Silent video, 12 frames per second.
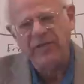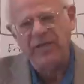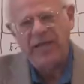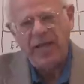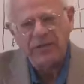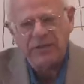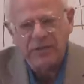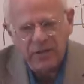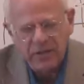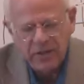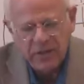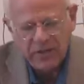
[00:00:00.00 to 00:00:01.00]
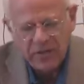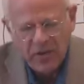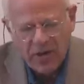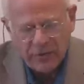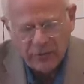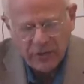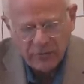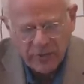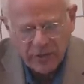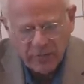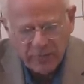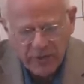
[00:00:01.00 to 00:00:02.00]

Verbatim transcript: everything else in the concrete real,